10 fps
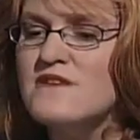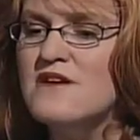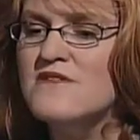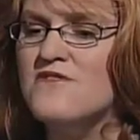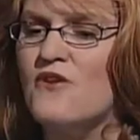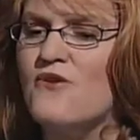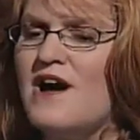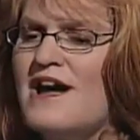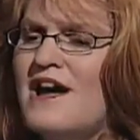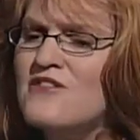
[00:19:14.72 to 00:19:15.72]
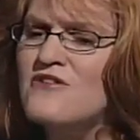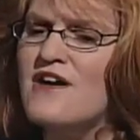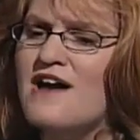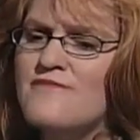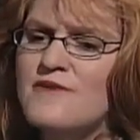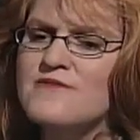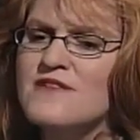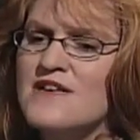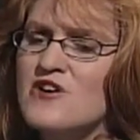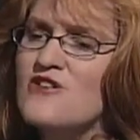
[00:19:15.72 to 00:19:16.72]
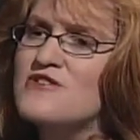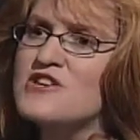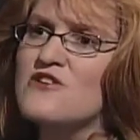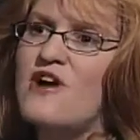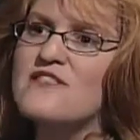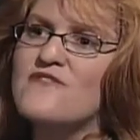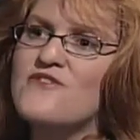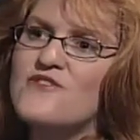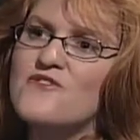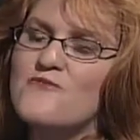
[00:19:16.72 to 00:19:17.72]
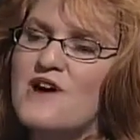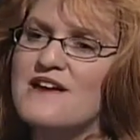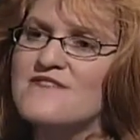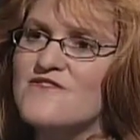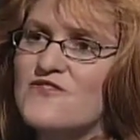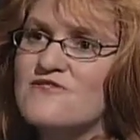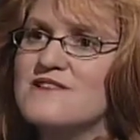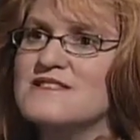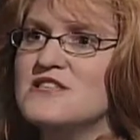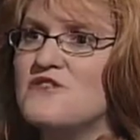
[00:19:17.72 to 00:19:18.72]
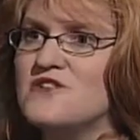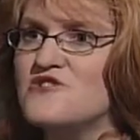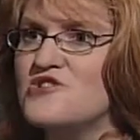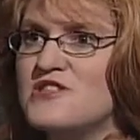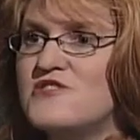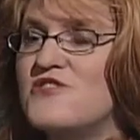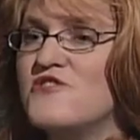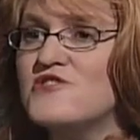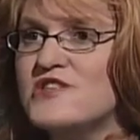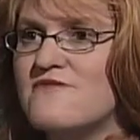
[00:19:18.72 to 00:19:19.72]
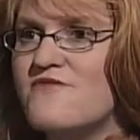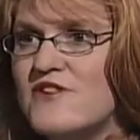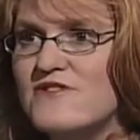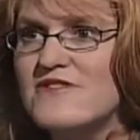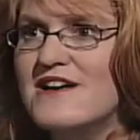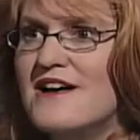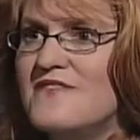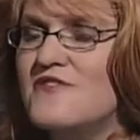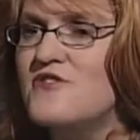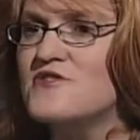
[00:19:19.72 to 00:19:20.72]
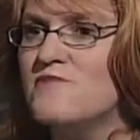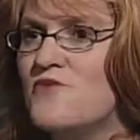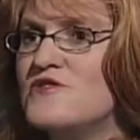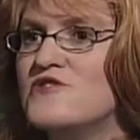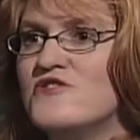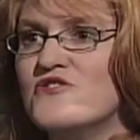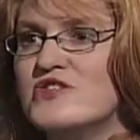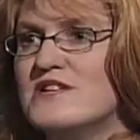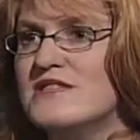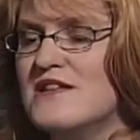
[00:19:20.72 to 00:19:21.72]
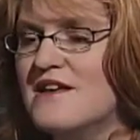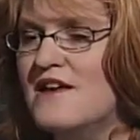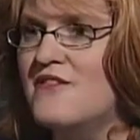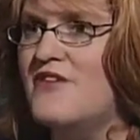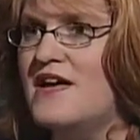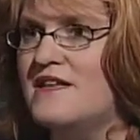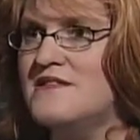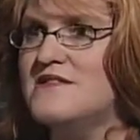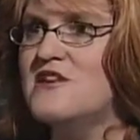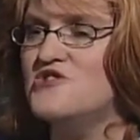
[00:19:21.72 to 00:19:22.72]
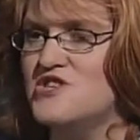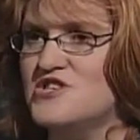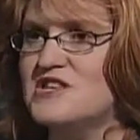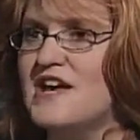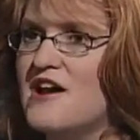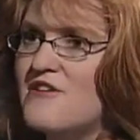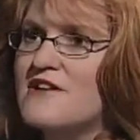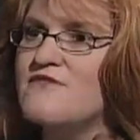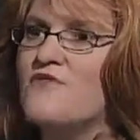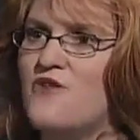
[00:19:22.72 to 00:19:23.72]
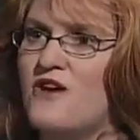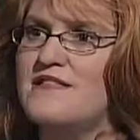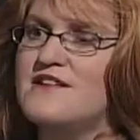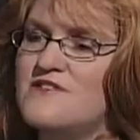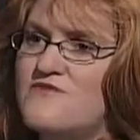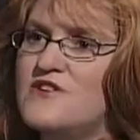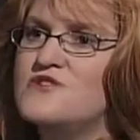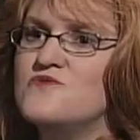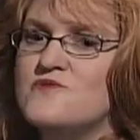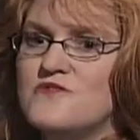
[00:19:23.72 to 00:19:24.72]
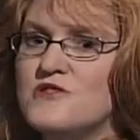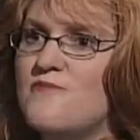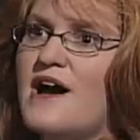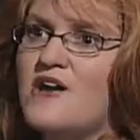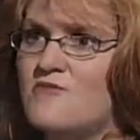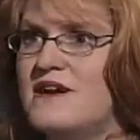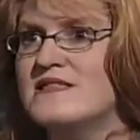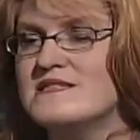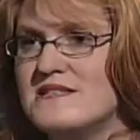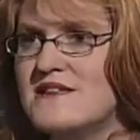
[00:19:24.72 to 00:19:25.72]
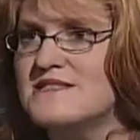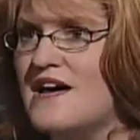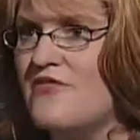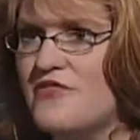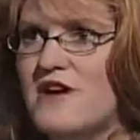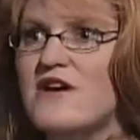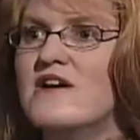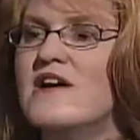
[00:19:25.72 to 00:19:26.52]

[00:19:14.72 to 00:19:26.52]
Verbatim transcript: so I, I, know that I've been encouraging quite a few of my students that are interested in the nursing field that there's more to nursing than just caring for an individual. There's biomedicine that's out mm-hmm. there.